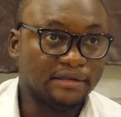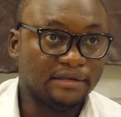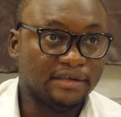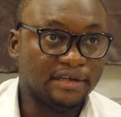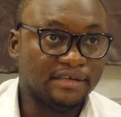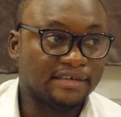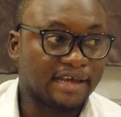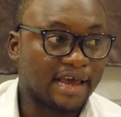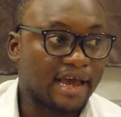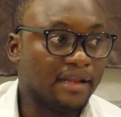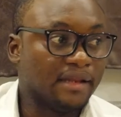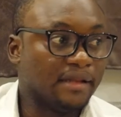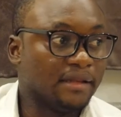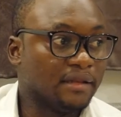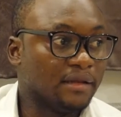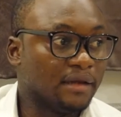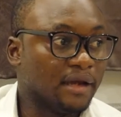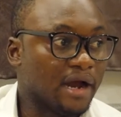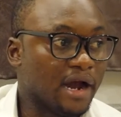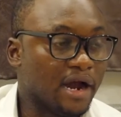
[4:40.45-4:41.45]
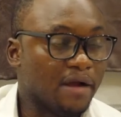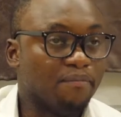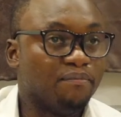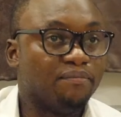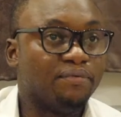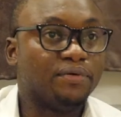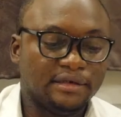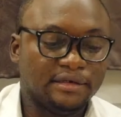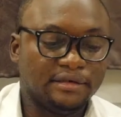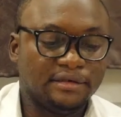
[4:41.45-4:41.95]
This can
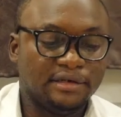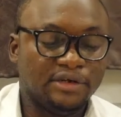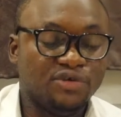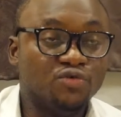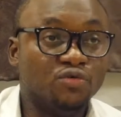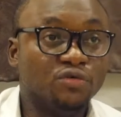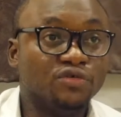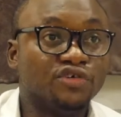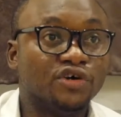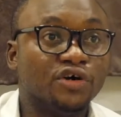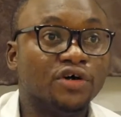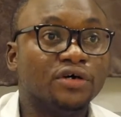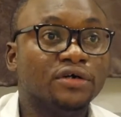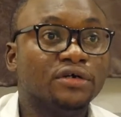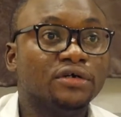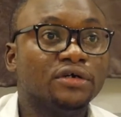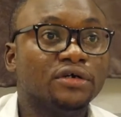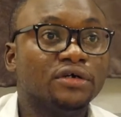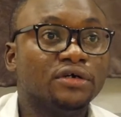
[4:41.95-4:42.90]
help the user